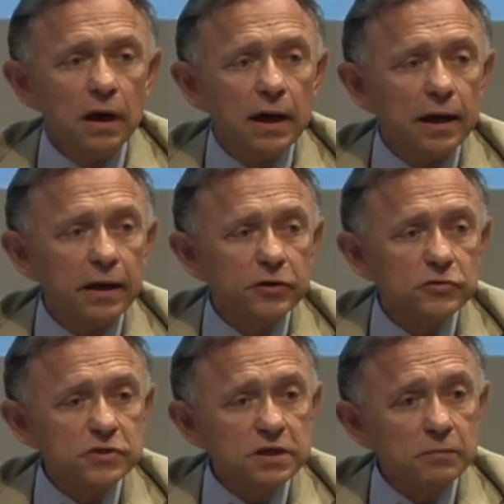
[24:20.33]
Uh,
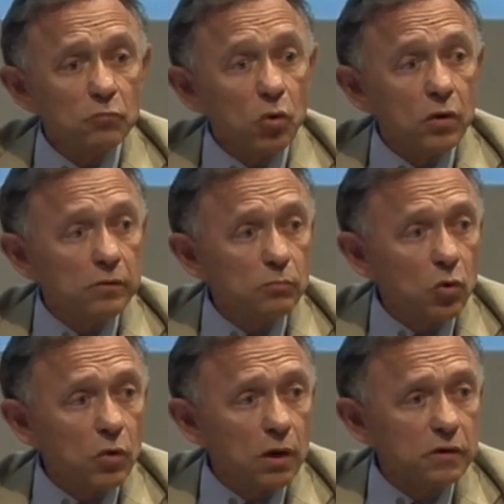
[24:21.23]
you see more and
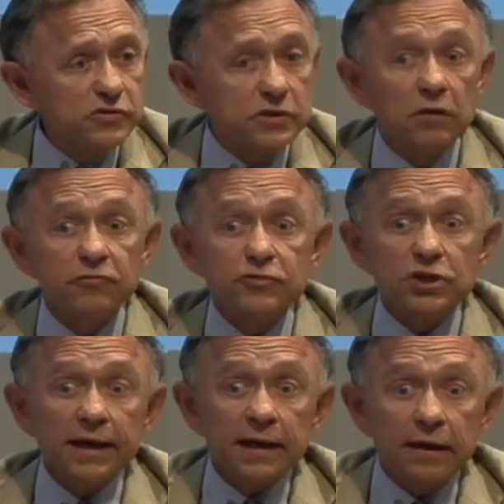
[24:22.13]
more
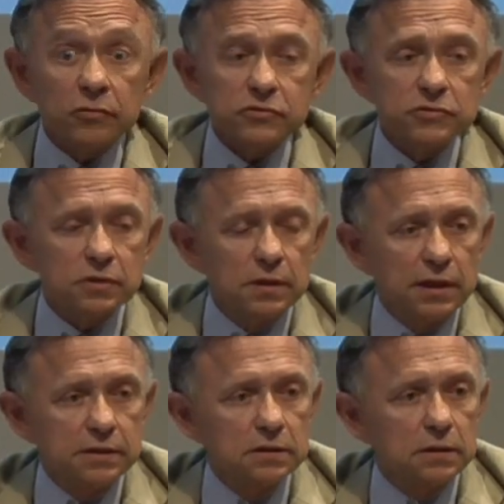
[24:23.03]
self-checkouts
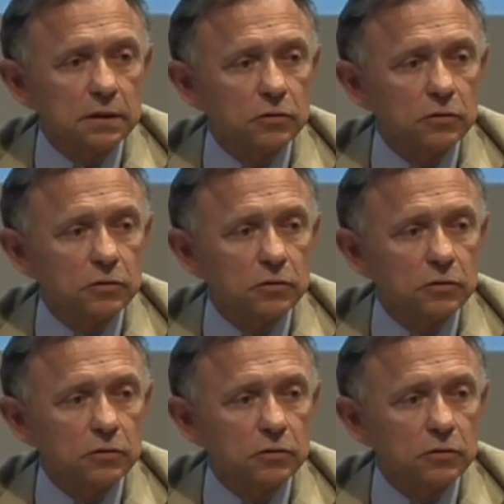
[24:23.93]
at uh,